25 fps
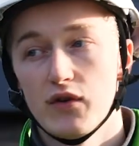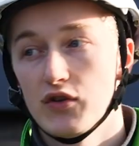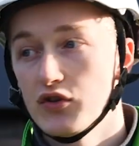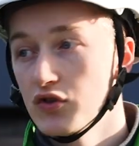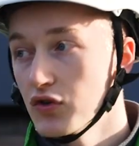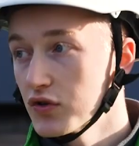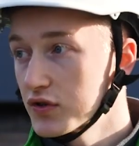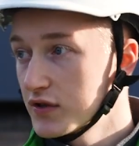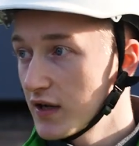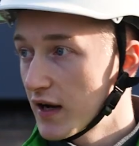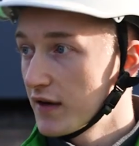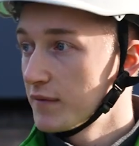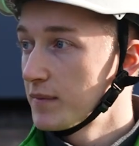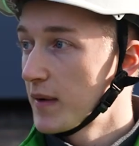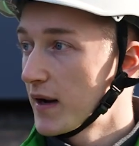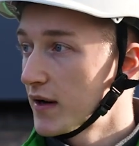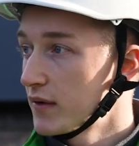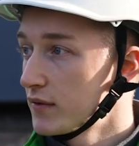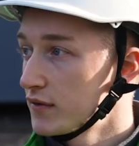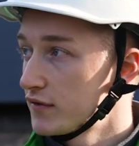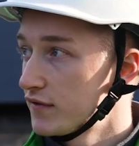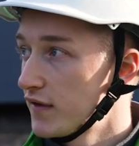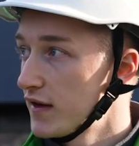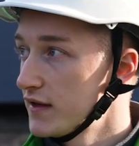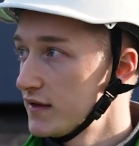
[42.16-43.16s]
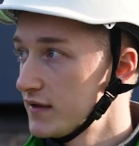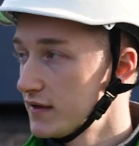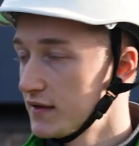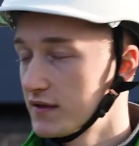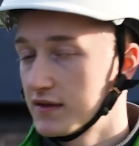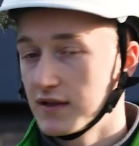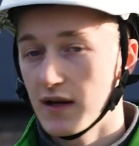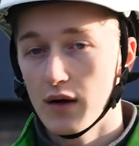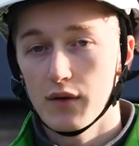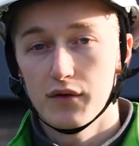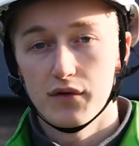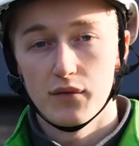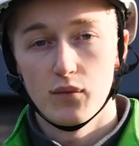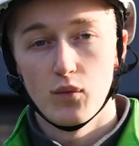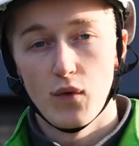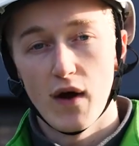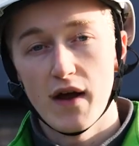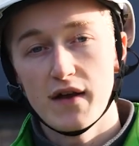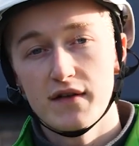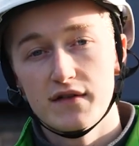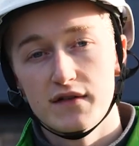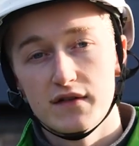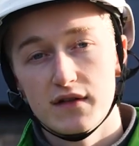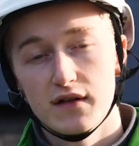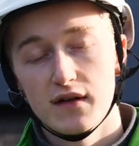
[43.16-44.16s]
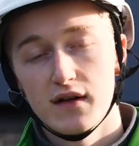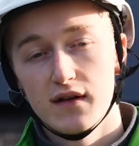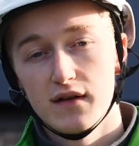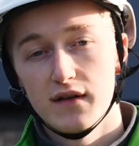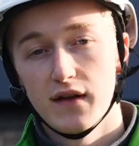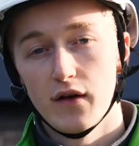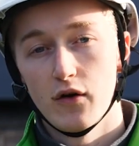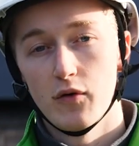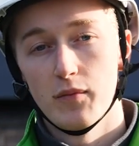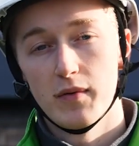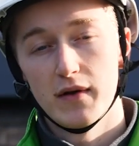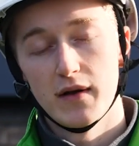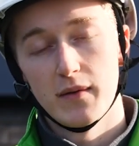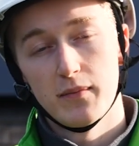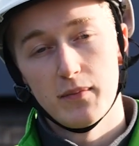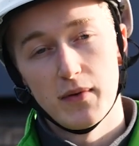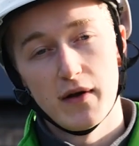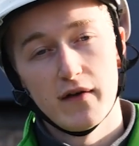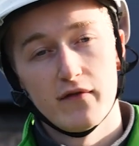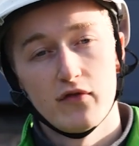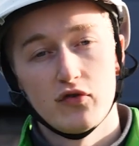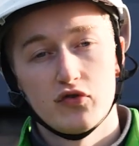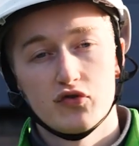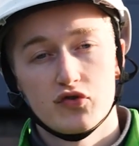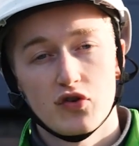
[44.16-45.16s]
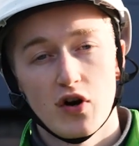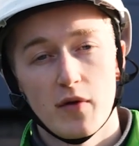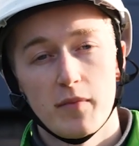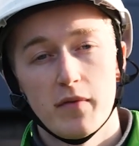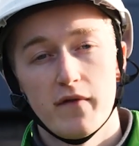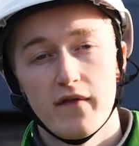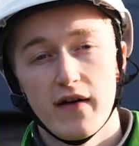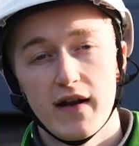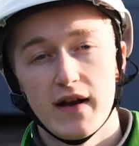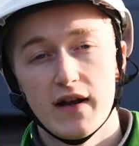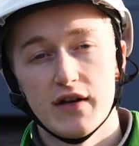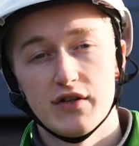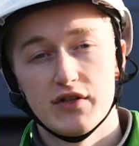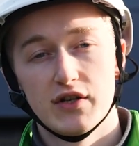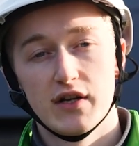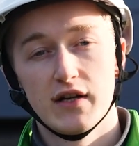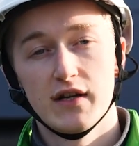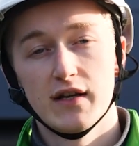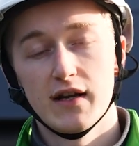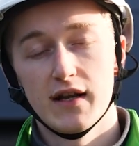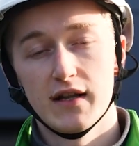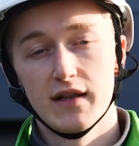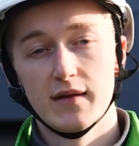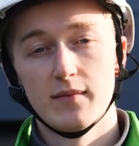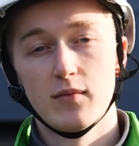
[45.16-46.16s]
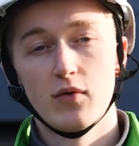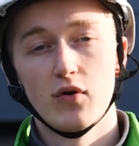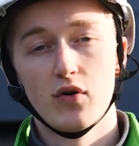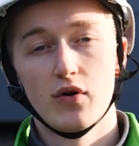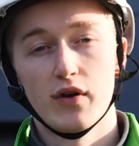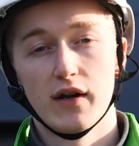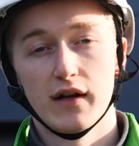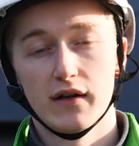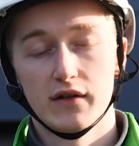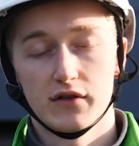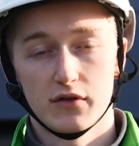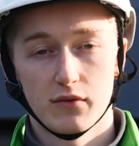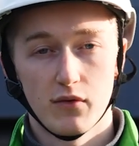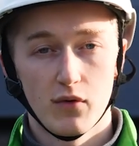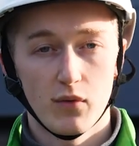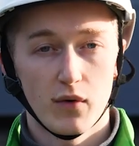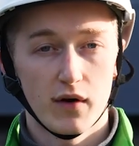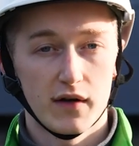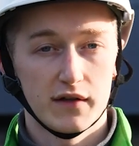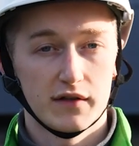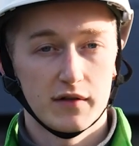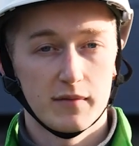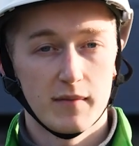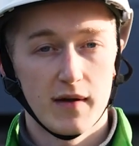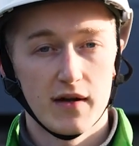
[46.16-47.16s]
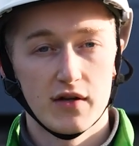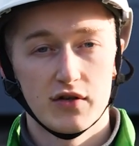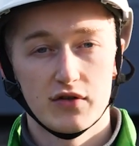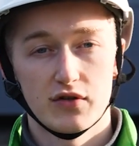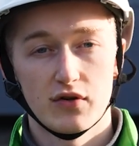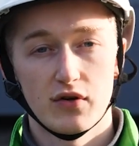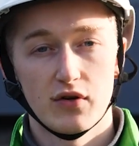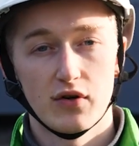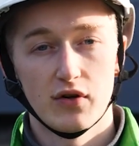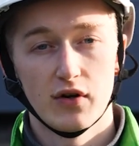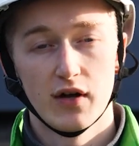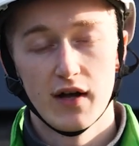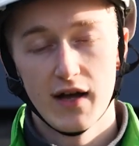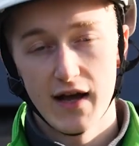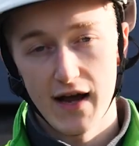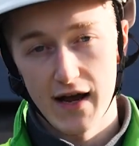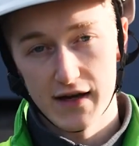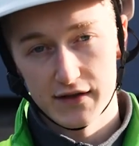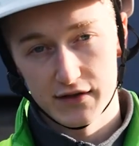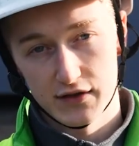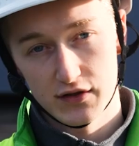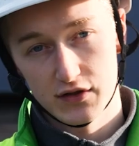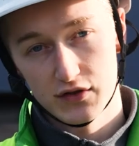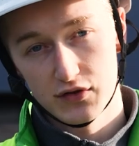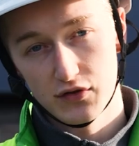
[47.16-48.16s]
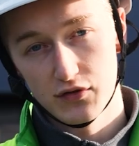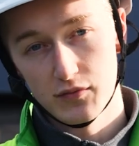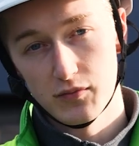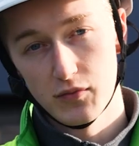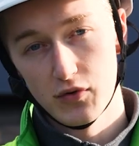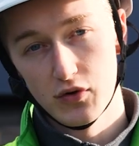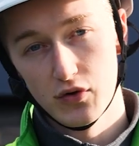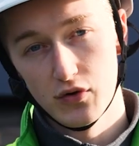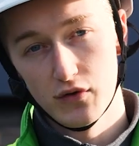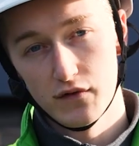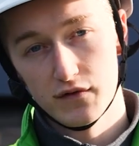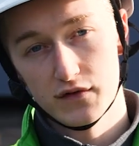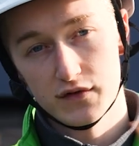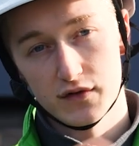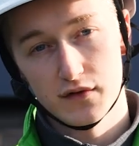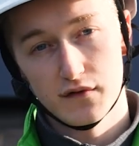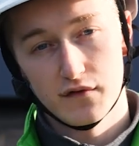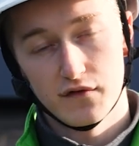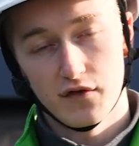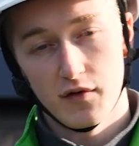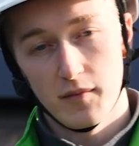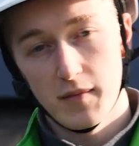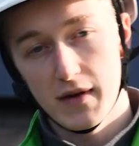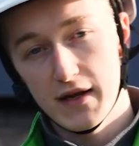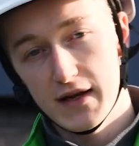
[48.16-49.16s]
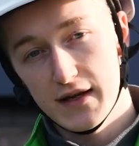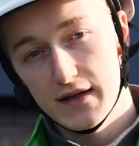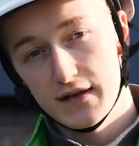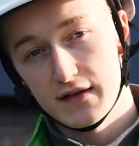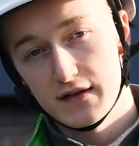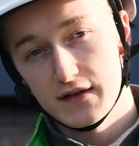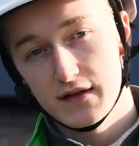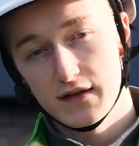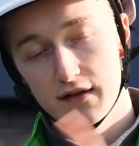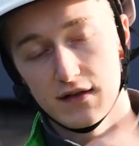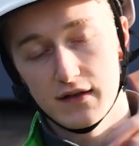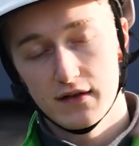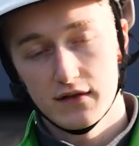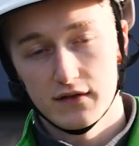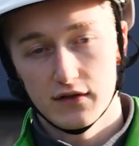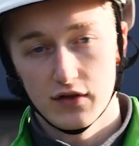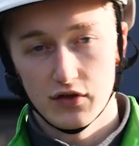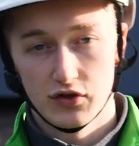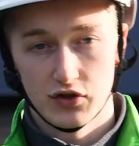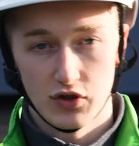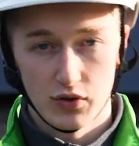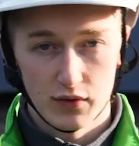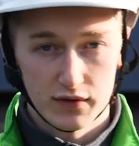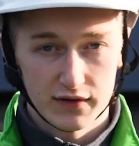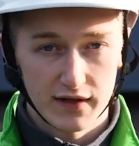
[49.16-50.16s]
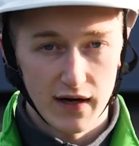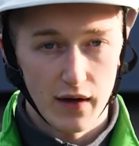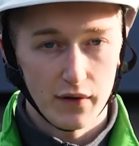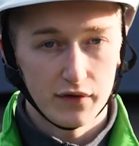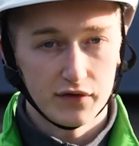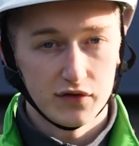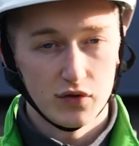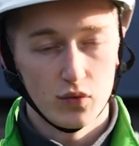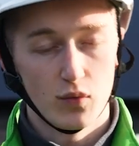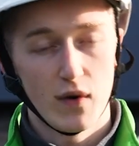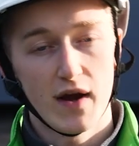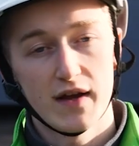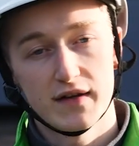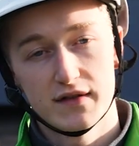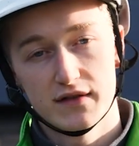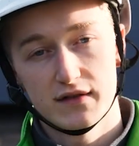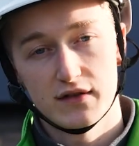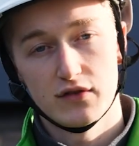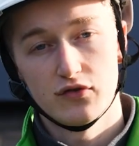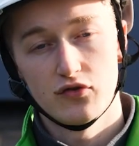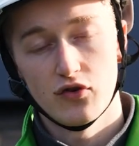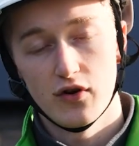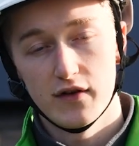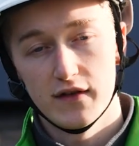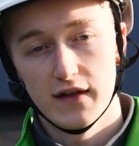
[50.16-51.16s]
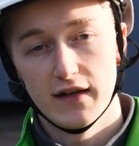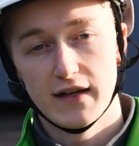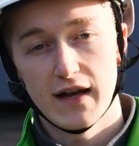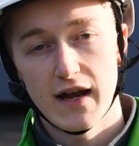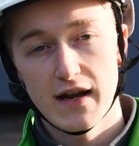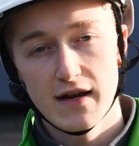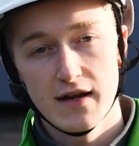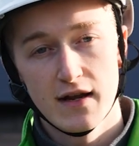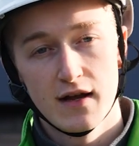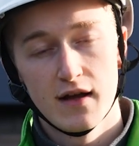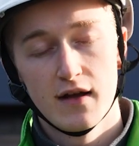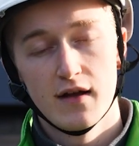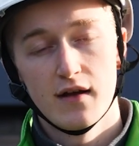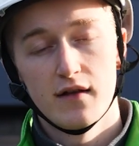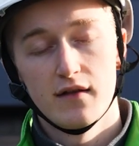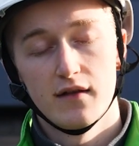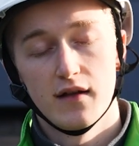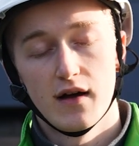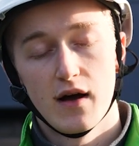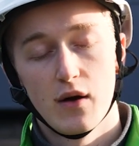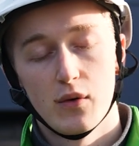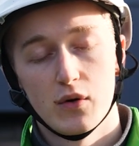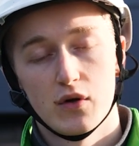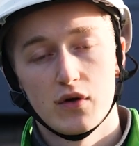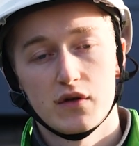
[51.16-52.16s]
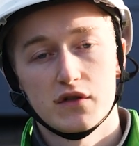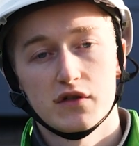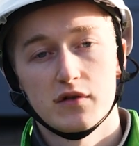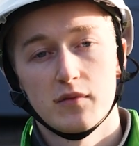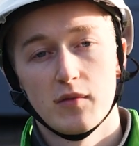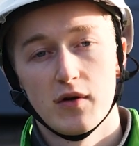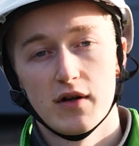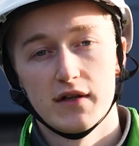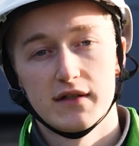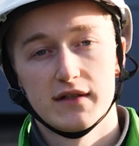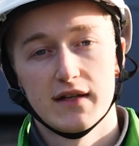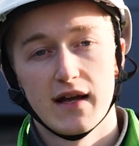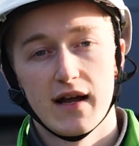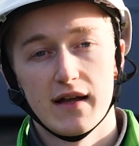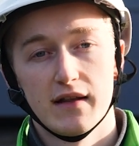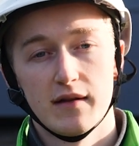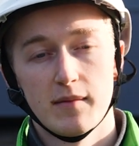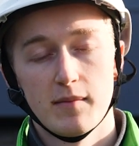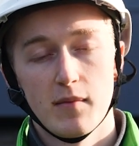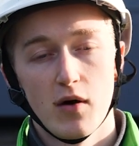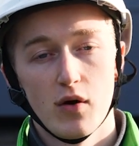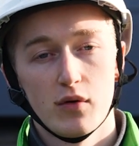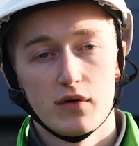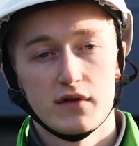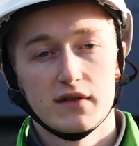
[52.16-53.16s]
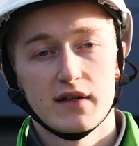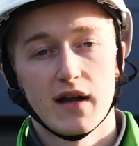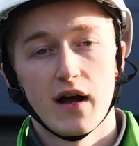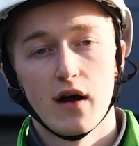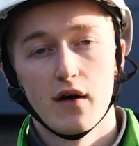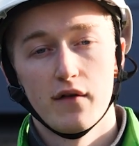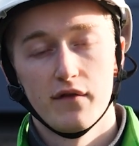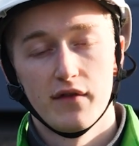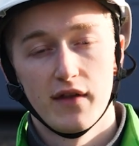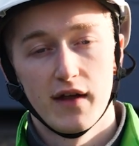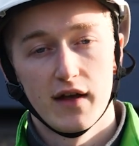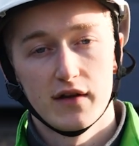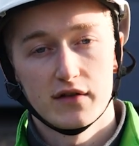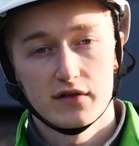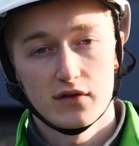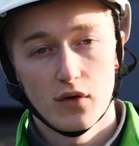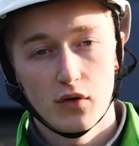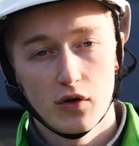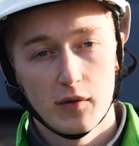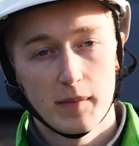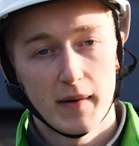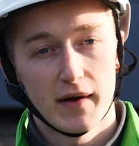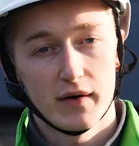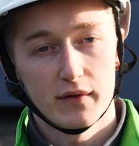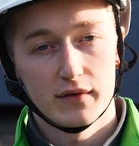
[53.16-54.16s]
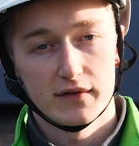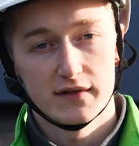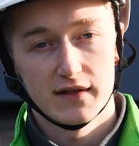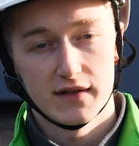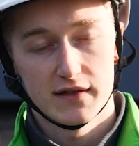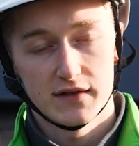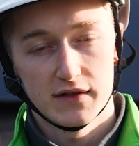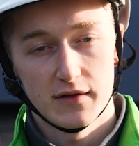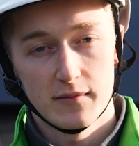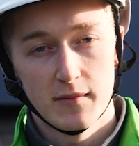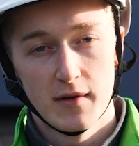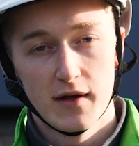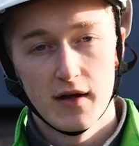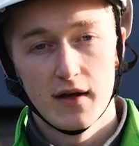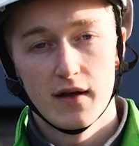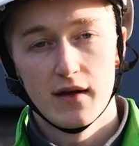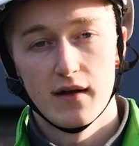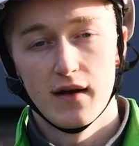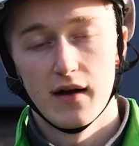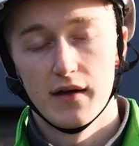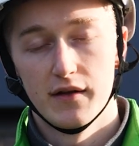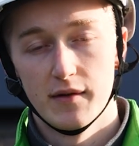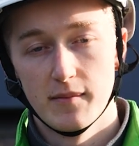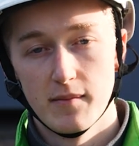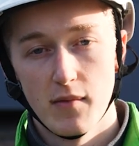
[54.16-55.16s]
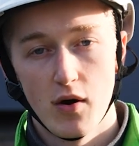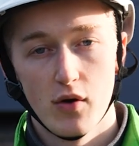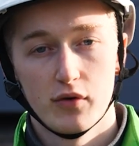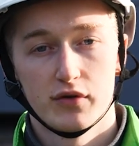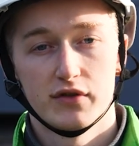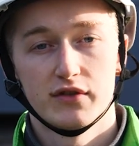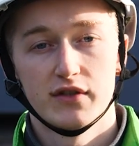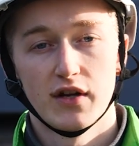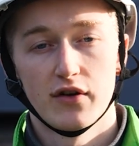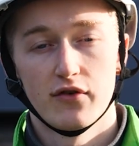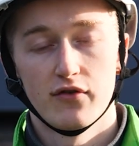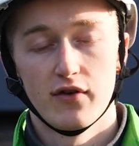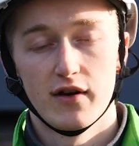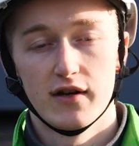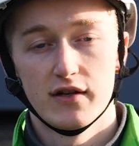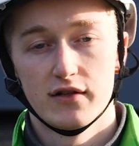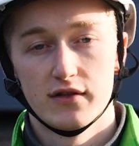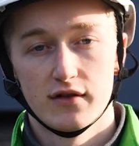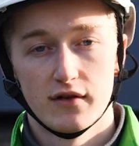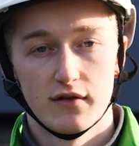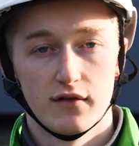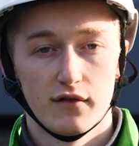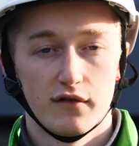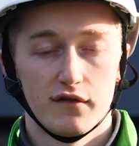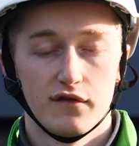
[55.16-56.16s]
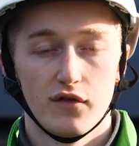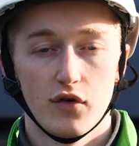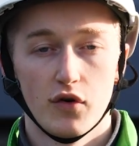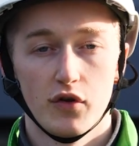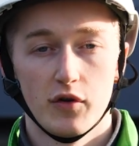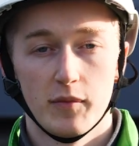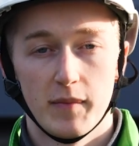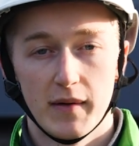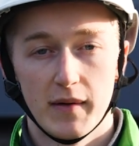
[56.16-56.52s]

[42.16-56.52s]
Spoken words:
we just had panels facing south and west, there will be a bit of a drop of energy in the morning, so we wanted to make sure as the sun moves from east to due south to west during the day, our customer is getting the most out of their solar panel system and the most generation for the